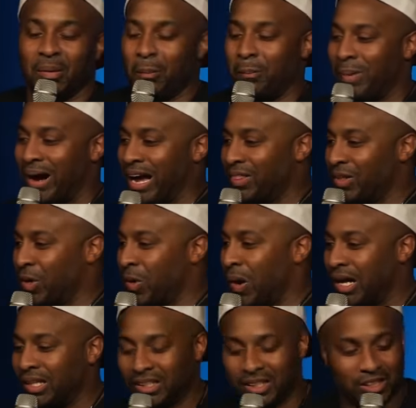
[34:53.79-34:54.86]
by the
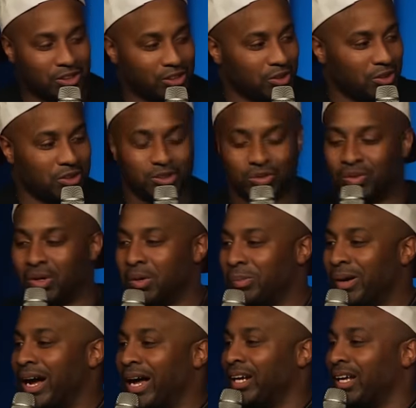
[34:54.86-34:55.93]
quality assurance
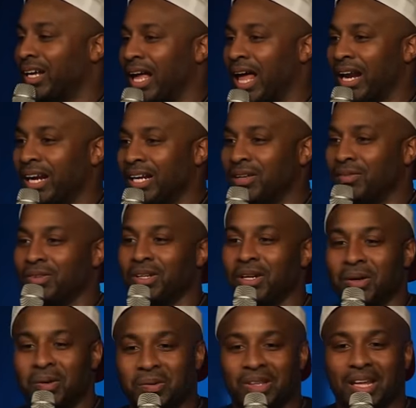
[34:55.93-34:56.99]
robot. Like, I didn't even
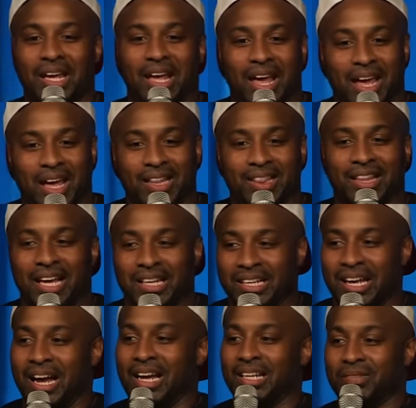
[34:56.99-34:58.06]
know they had that
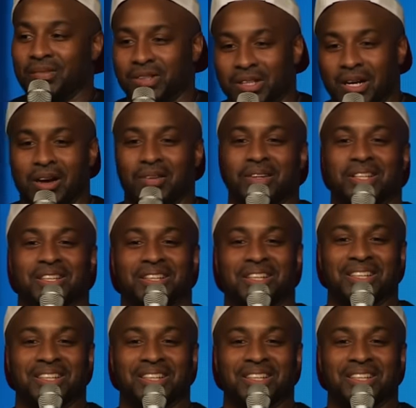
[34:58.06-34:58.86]
kind of authority.